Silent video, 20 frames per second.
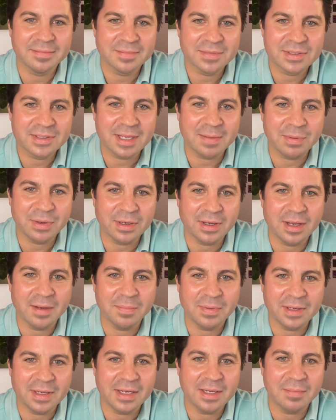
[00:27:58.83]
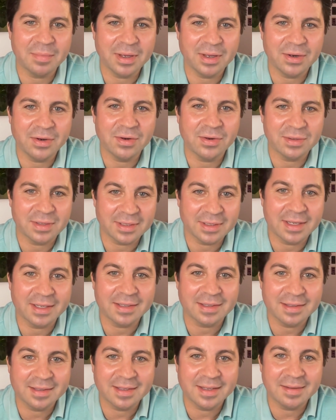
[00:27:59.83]
stepping up and getting better to get
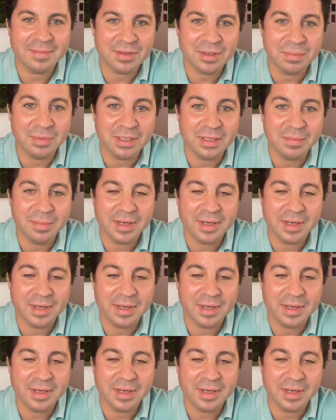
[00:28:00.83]
to be the